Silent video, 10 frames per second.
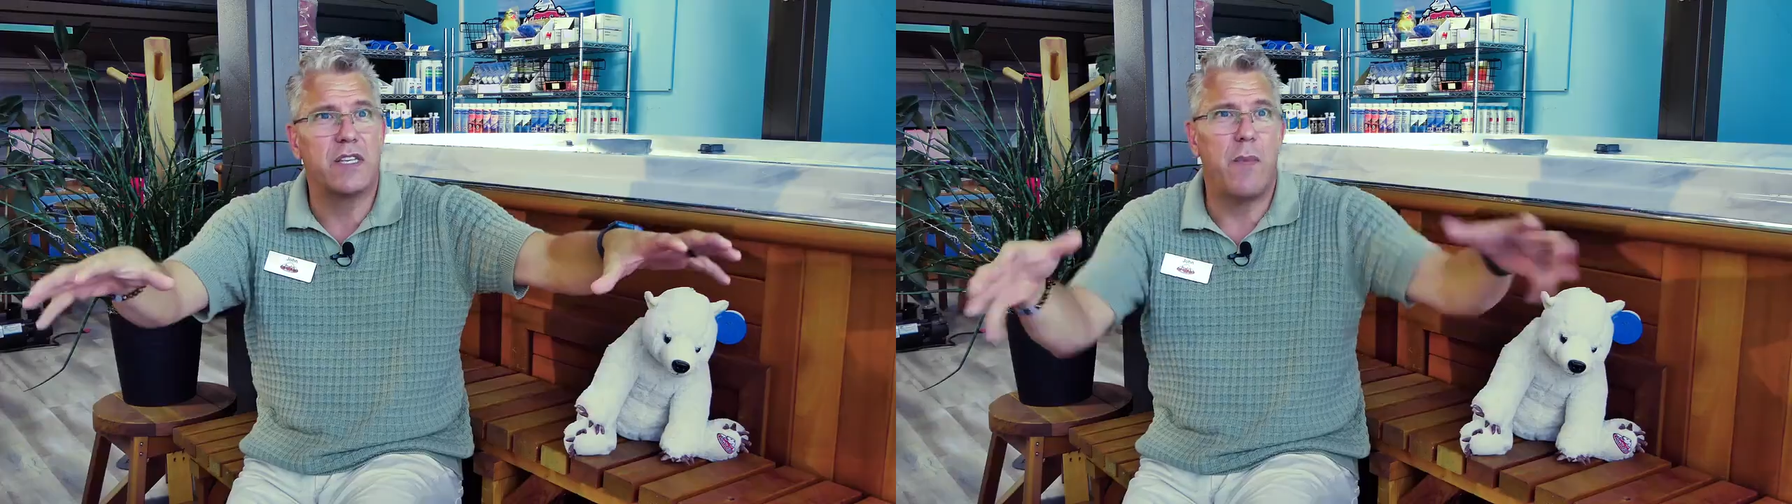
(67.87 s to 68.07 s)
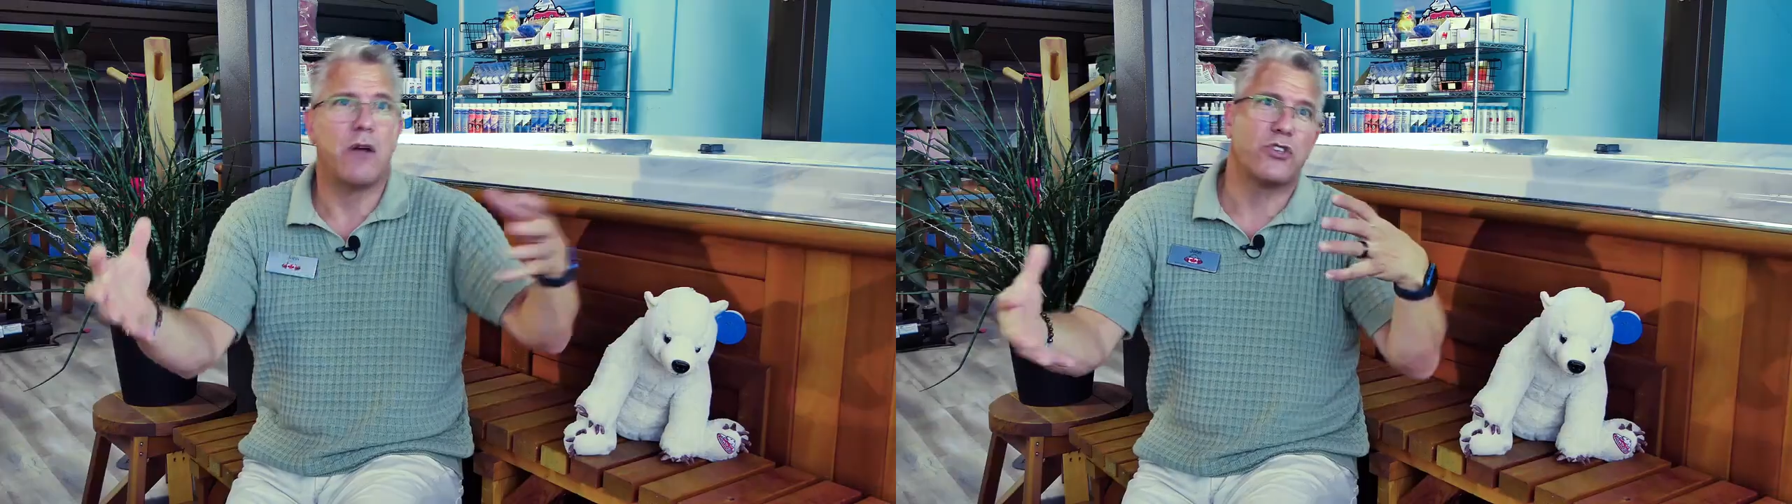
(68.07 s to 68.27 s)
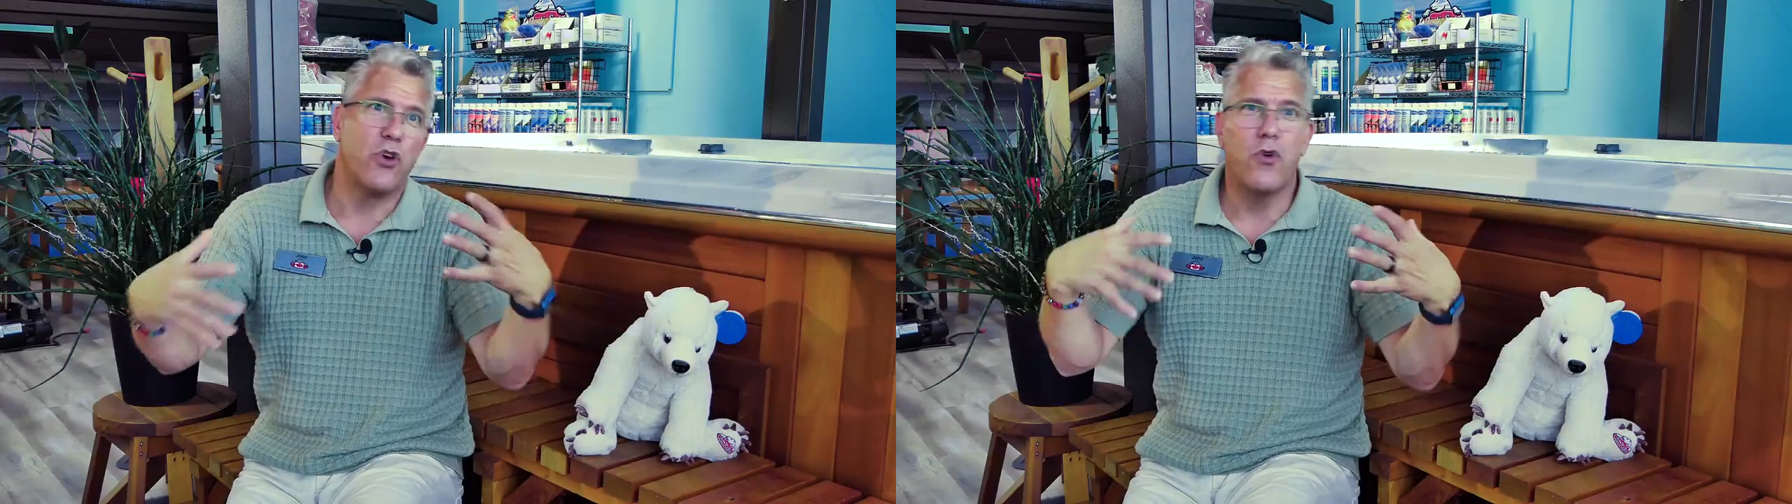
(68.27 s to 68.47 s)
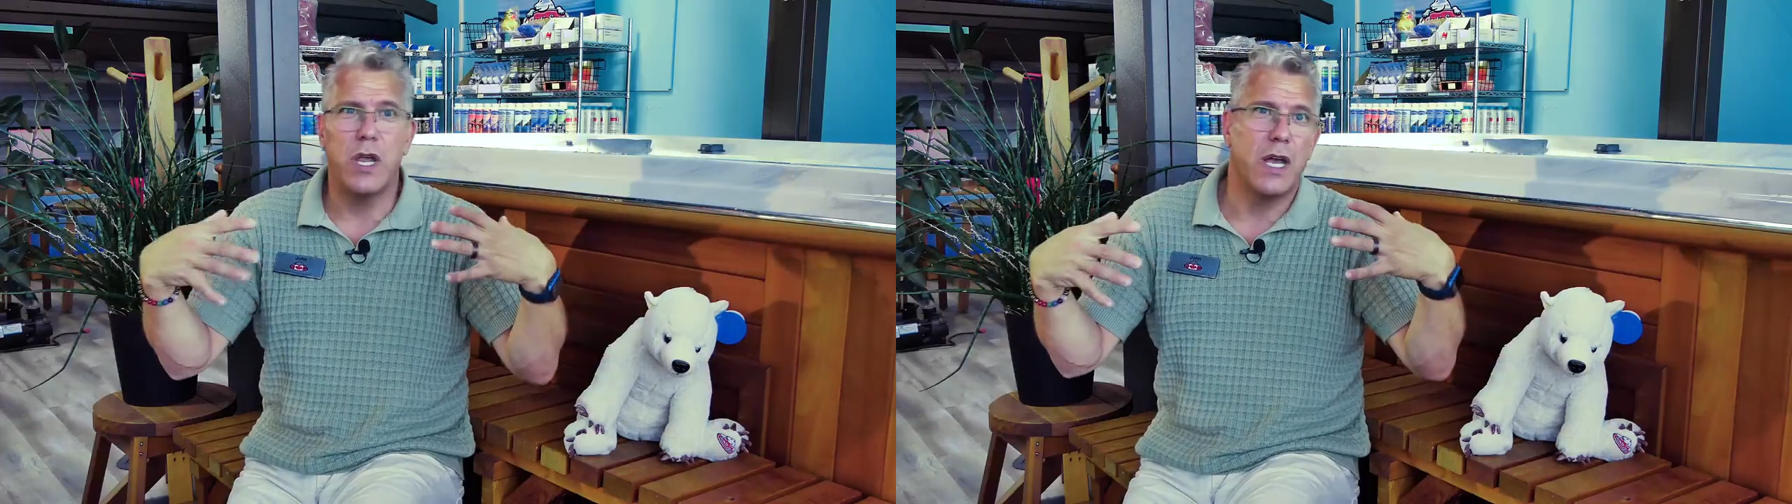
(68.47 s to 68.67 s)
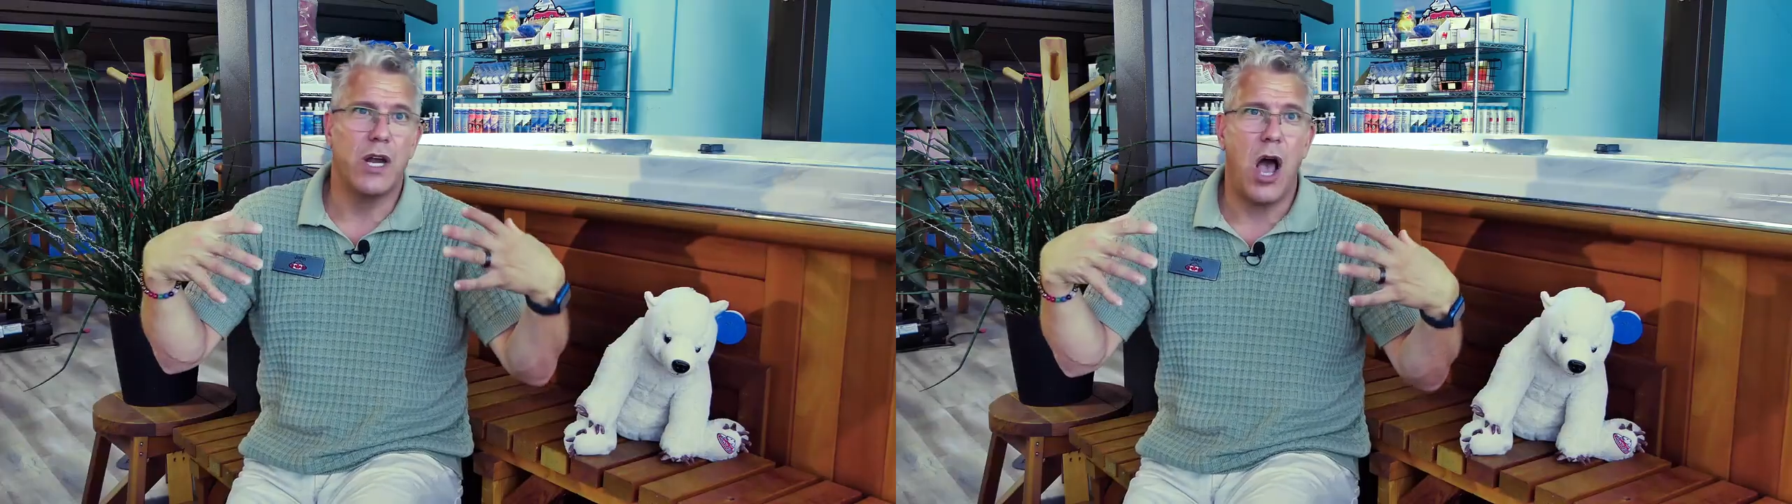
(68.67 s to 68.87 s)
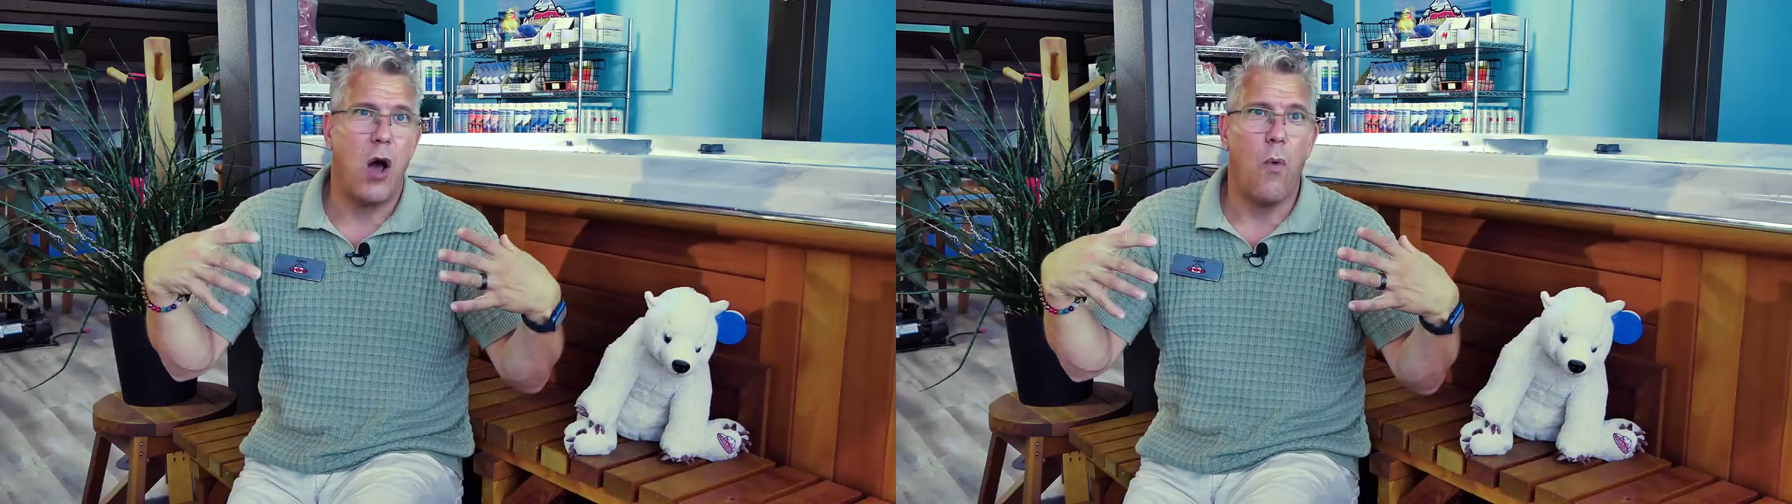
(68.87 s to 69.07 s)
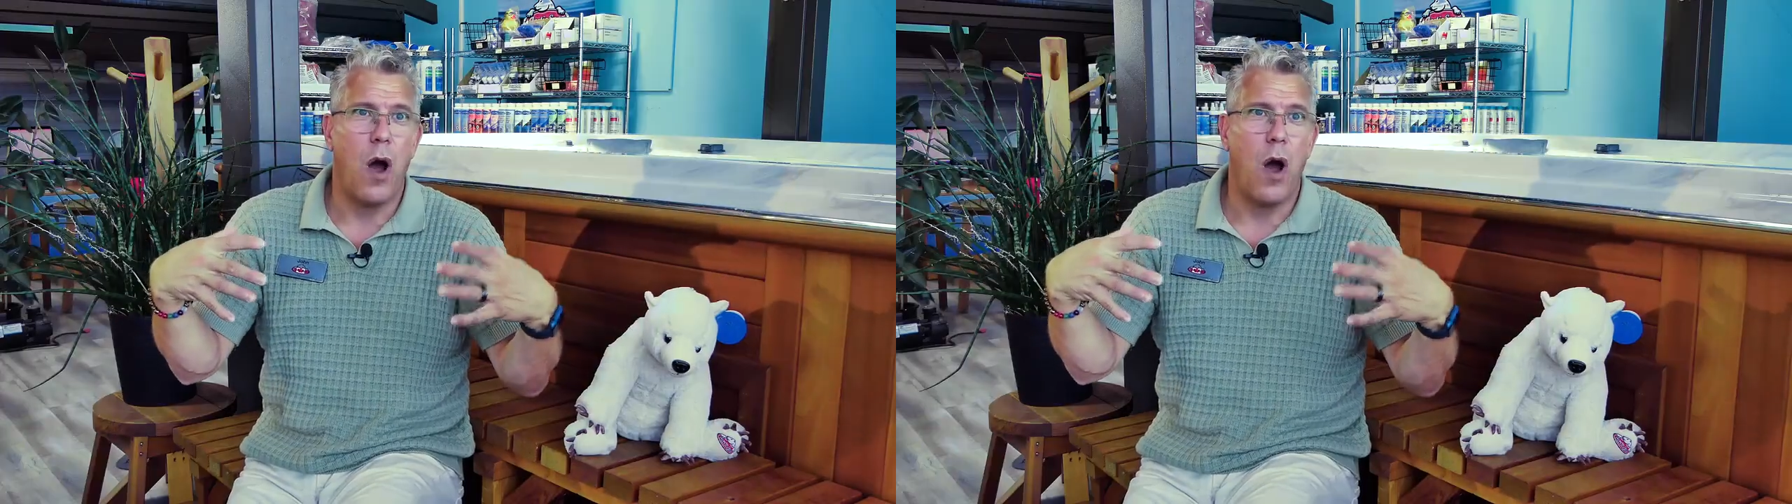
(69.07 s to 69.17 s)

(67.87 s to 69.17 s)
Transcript: it's about soaking in hot